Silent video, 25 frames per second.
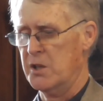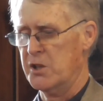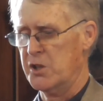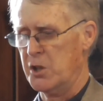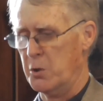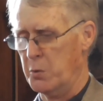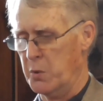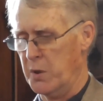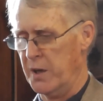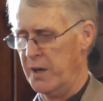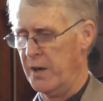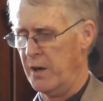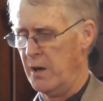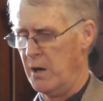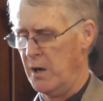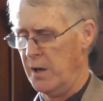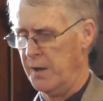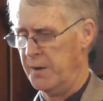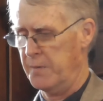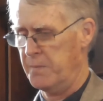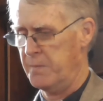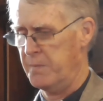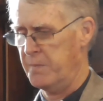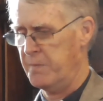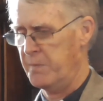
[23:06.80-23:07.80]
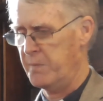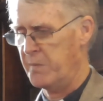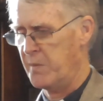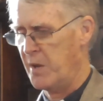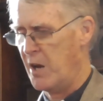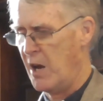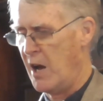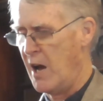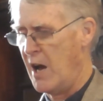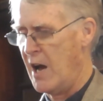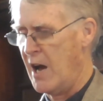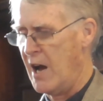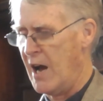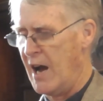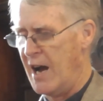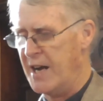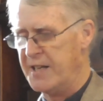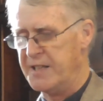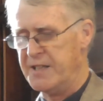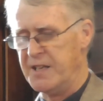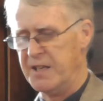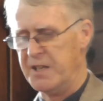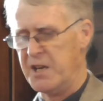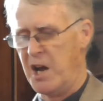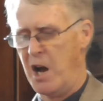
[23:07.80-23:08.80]
She went on,
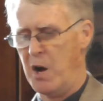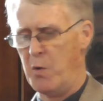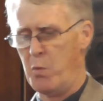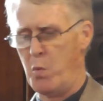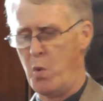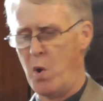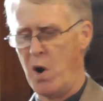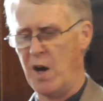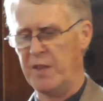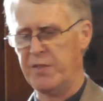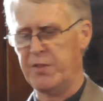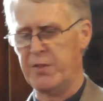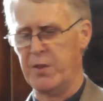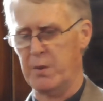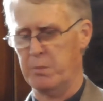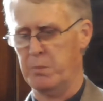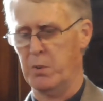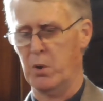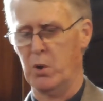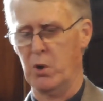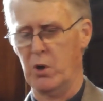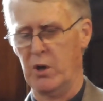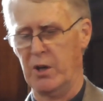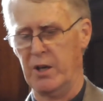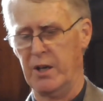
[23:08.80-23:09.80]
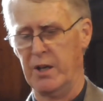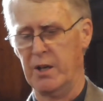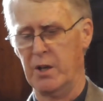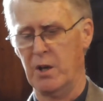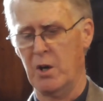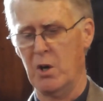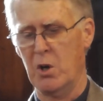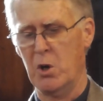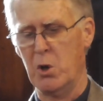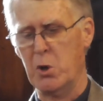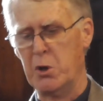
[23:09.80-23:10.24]
'I did not want the boy